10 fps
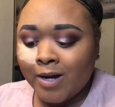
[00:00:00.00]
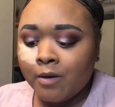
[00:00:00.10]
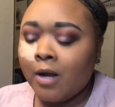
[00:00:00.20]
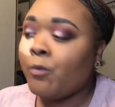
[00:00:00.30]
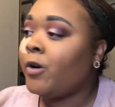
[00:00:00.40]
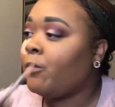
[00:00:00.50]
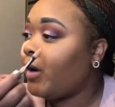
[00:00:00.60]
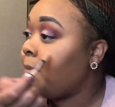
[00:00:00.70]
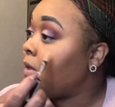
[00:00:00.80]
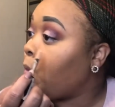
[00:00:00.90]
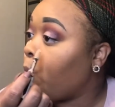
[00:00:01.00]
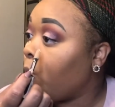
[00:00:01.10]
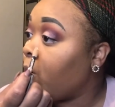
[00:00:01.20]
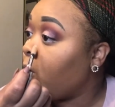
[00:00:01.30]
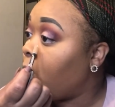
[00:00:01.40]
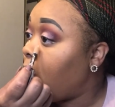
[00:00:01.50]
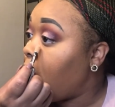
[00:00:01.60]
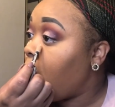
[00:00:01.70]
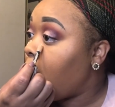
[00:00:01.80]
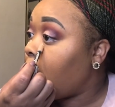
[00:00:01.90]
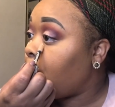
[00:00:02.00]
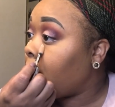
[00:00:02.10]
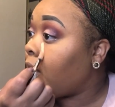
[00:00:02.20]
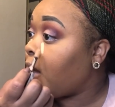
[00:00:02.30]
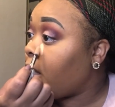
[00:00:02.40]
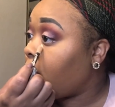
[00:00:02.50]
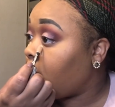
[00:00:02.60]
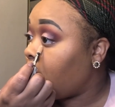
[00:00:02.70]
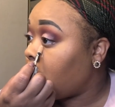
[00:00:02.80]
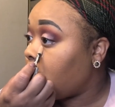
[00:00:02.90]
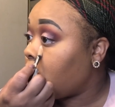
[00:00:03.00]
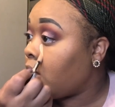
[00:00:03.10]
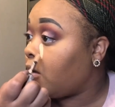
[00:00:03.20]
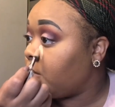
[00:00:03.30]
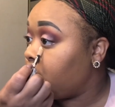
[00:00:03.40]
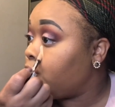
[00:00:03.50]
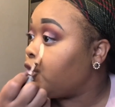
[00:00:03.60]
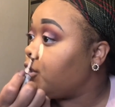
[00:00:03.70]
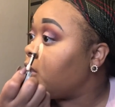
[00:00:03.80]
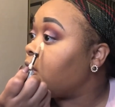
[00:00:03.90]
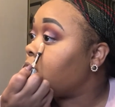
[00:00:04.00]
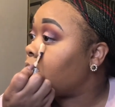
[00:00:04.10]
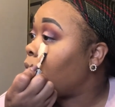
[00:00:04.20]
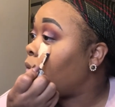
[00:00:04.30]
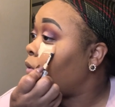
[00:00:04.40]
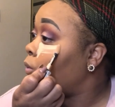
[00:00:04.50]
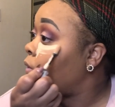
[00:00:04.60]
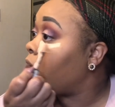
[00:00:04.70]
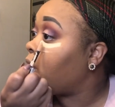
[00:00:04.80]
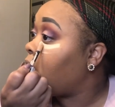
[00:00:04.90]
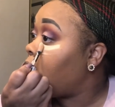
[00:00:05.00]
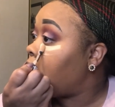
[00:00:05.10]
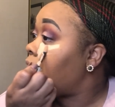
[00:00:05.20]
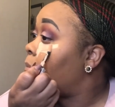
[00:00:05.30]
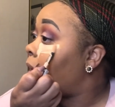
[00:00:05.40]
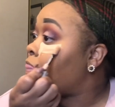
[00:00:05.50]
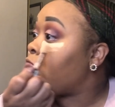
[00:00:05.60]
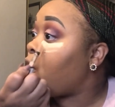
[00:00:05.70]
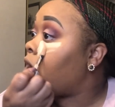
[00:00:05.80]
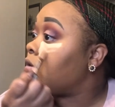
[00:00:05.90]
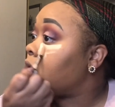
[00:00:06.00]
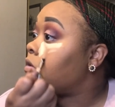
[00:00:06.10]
Now when I mean the world, I mean like shit that's going on in my thoughts.